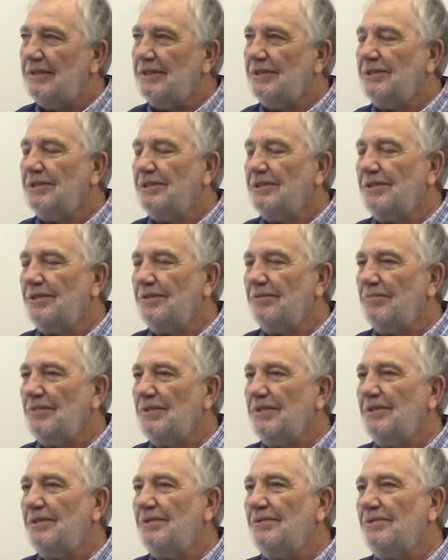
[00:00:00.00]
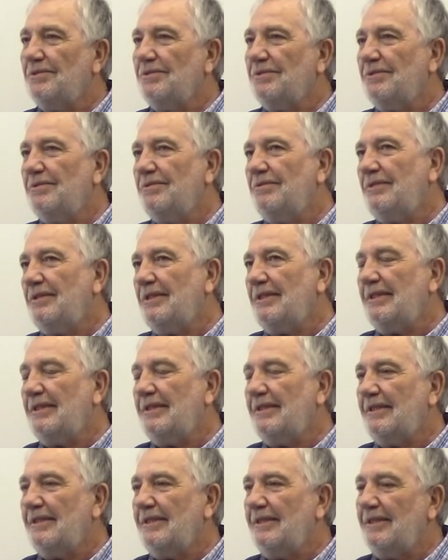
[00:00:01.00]
as the summer goes through, you
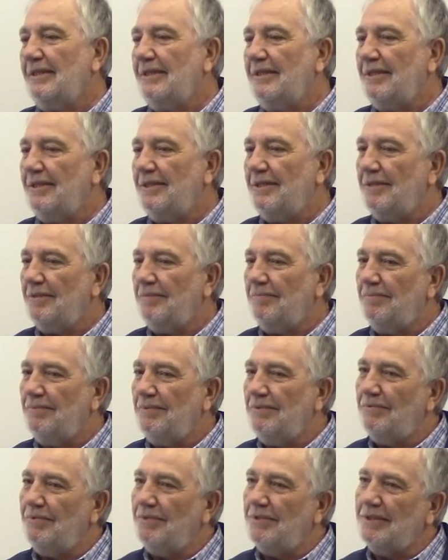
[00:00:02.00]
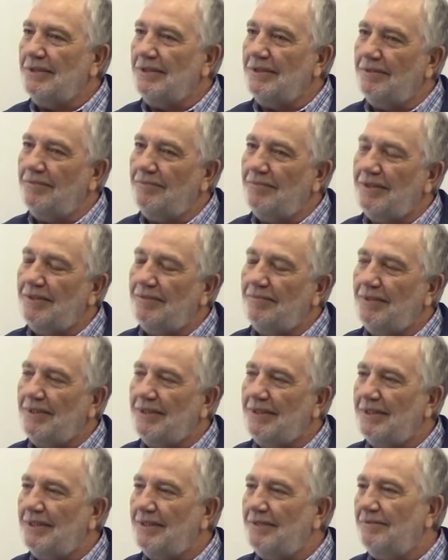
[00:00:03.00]
get the hay up, you watch the baby
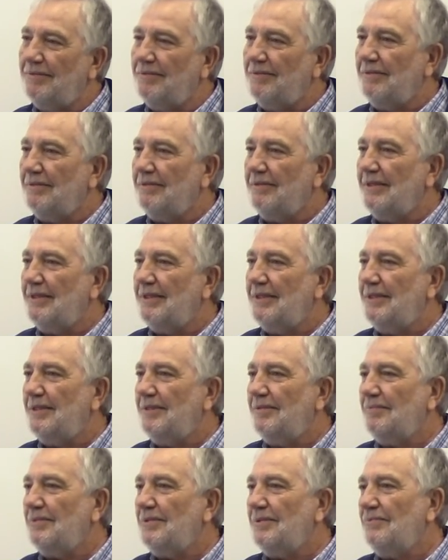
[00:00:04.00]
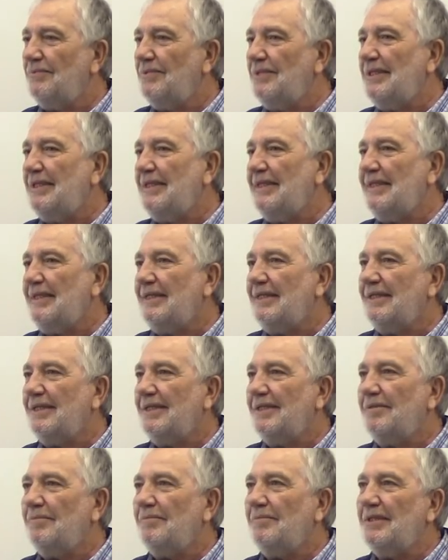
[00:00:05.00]
calves get up to weaning
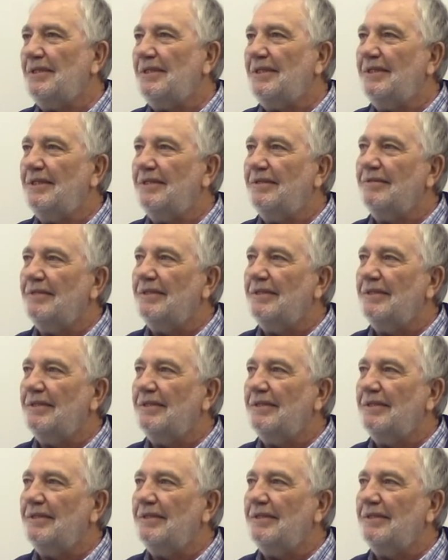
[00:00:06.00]
time, and